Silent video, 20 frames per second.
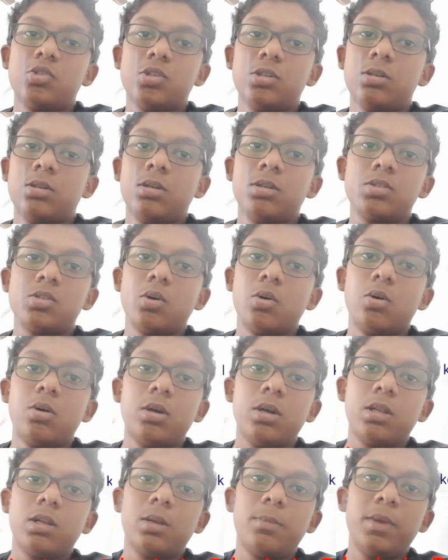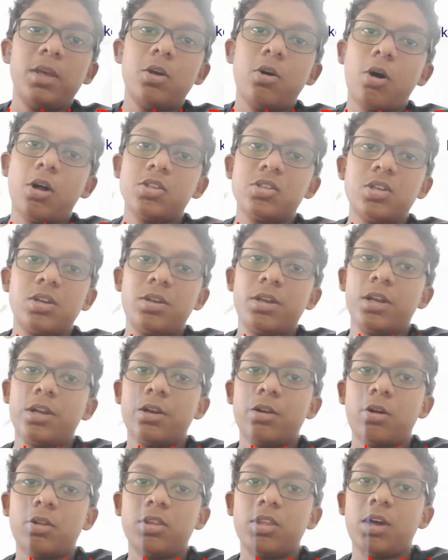so it will be
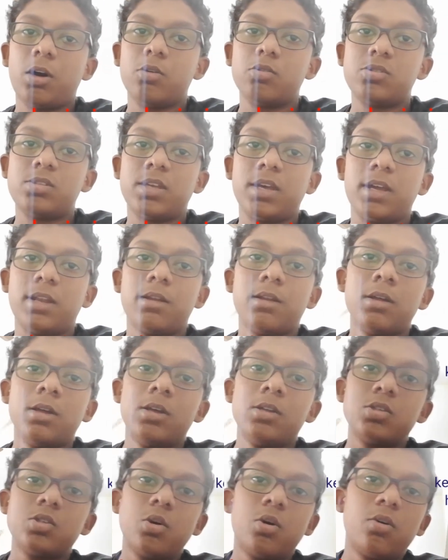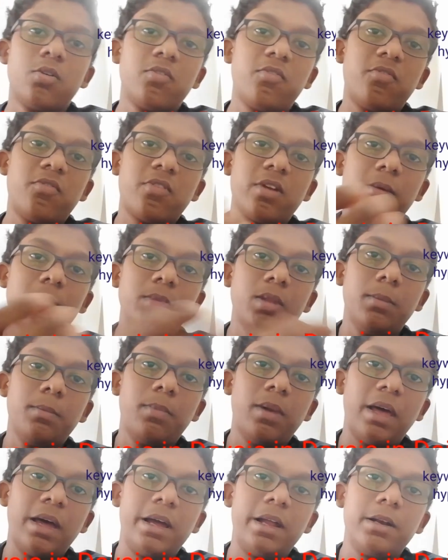concentrated on the outside. So from the
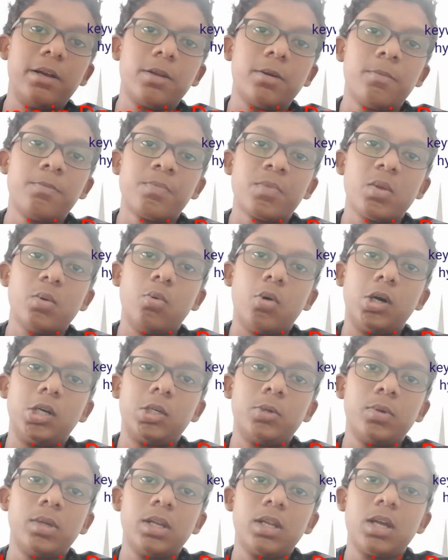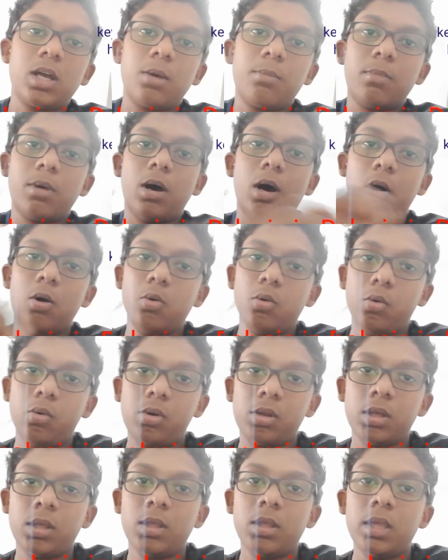plant, water will come out
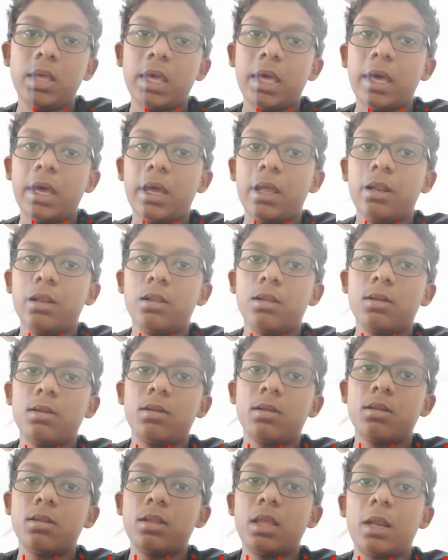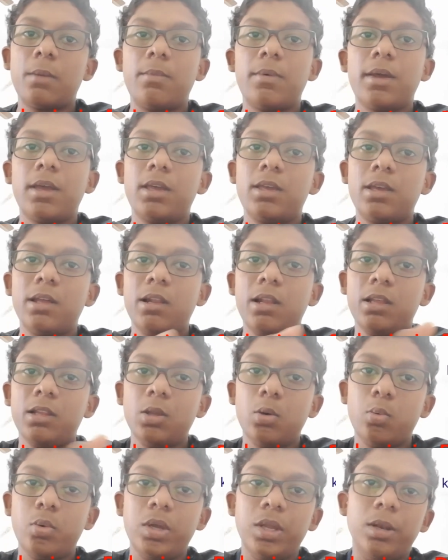and thereby killing the
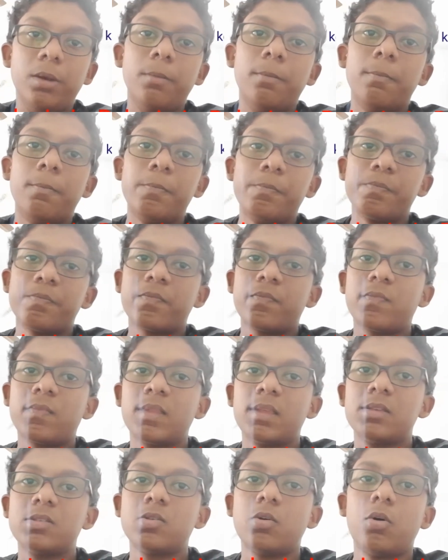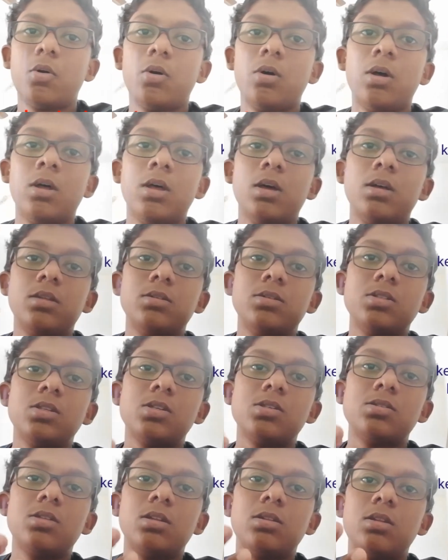weed. So this
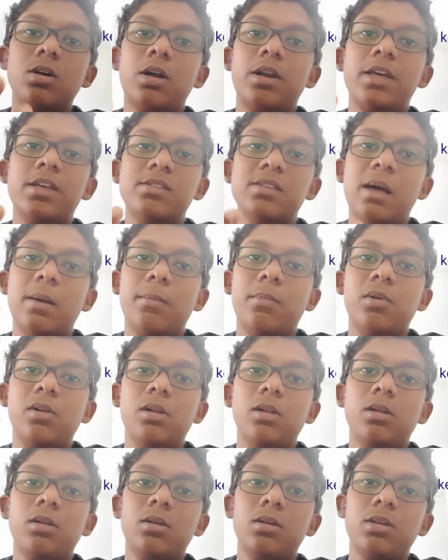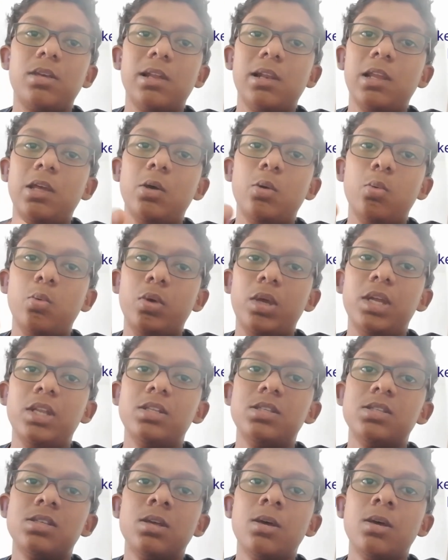is the third example, killing weeds.